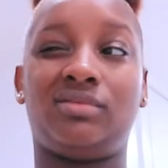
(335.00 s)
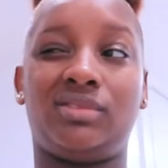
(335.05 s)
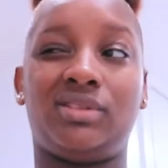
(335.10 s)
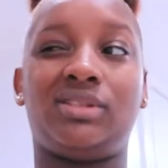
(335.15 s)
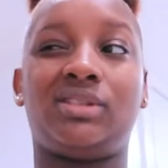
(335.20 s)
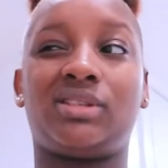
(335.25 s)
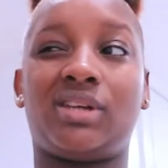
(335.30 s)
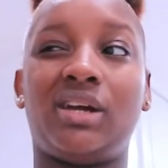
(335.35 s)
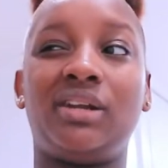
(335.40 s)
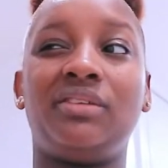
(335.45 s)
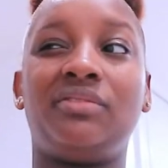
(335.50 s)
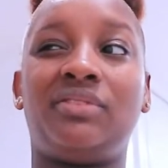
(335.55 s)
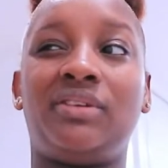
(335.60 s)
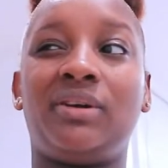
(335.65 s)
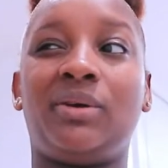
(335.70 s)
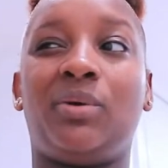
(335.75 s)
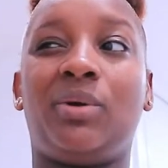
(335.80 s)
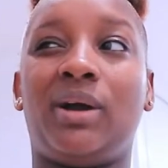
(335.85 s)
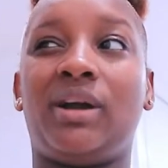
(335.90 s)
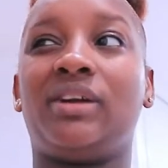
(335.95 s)
it's kind of an
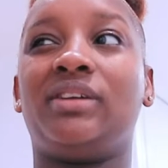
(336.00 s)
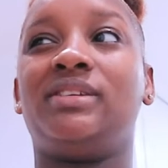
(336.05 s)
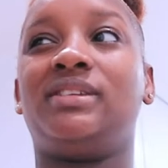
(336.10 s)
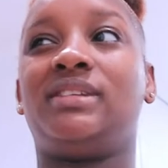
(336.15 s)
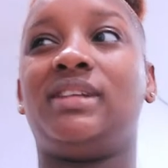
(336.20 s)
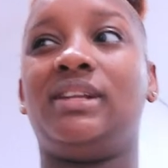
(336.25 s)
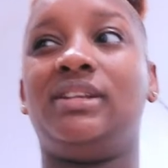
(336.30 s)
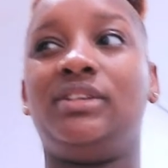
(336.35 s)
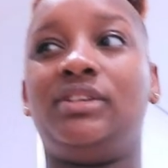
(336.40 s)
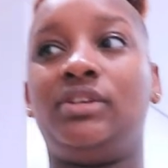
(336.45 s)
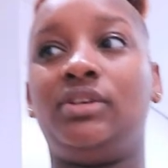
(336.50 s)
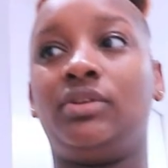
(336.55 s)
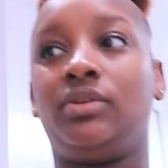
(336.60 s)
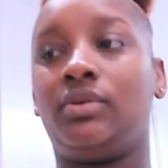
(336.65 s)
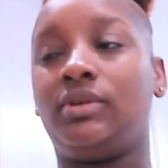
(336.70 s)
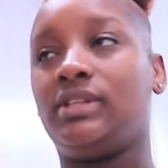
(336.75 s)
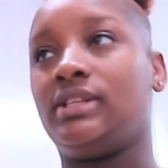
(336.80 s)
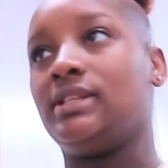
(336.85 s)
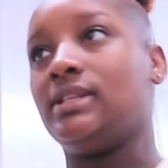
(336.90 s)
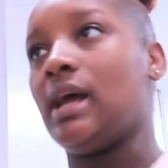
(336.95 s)
acquired scent. You
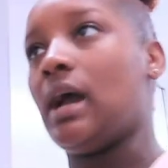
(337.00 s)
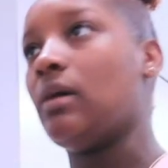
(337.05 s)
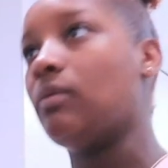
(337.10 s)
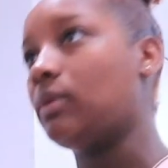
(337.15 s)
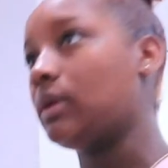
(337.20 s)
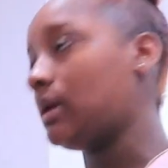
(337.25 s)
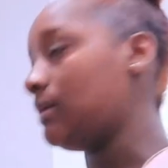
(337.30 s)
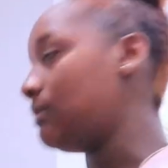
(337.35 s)
know, it's not what